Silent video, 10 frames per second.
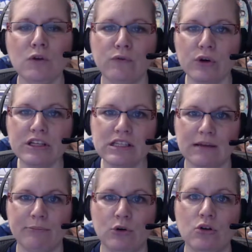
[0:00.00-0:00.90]
For
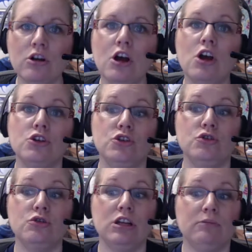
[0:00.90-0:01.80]
example,
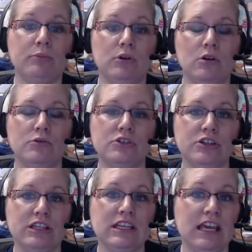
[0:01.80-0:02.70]
you can approach
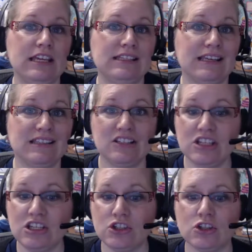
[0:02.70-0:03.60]
the case as a
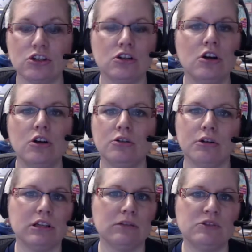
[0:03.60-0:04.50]
teacher,
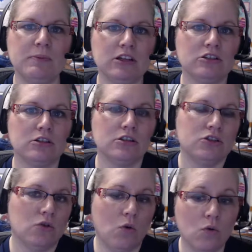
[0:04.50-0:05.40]
curriculum
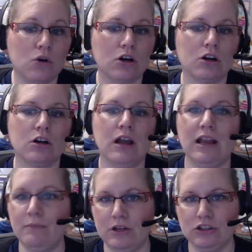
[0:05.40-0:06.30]
specialist, or
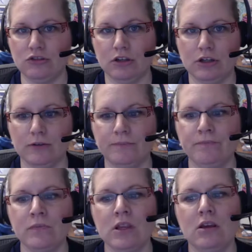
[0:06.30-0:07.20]
administrator.
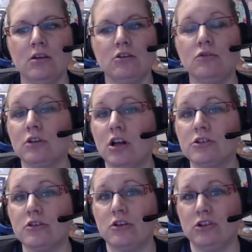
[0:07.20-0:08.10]
You can
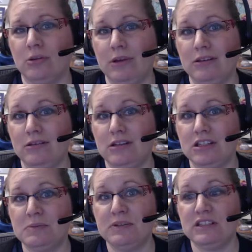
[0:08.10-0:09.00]
also determine the
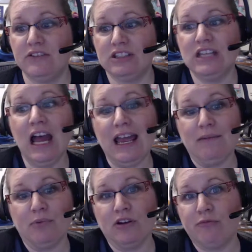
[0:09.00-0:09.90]
specific
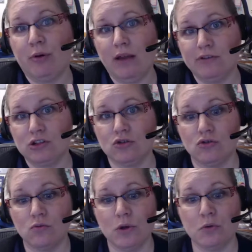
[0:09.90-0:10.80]
type of private
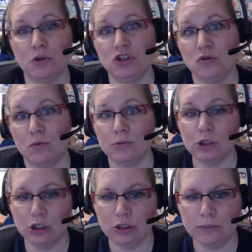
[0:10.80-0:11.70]
school with which you will
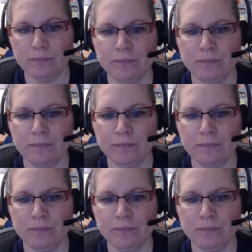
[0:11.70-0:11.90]
work.